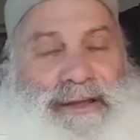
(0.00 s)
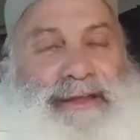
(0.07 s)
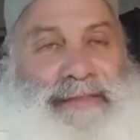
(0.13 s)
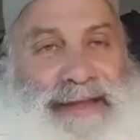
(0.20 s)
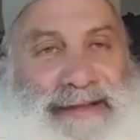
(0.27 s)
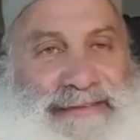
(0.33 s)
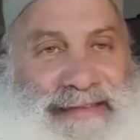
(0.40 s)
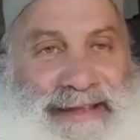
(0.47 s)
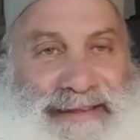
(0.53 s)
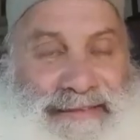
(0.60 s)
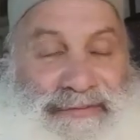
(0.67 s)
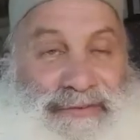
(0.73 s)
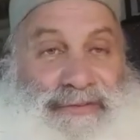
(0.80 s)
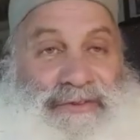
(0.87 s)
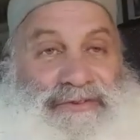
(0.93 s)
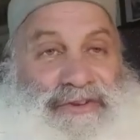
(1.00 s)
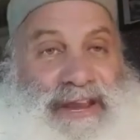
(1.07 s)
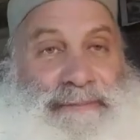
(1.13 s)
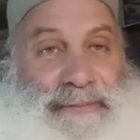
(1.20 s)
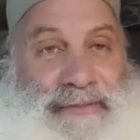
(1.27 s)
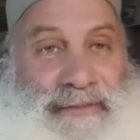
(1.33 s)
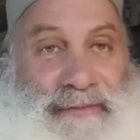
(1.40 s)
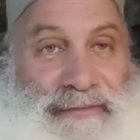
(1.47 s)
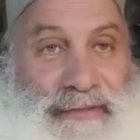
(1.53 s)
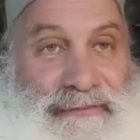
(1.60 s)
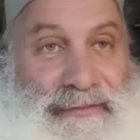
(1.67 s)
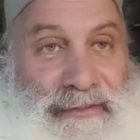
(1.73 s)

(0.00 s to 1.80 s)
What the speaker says: that gives you the shape of the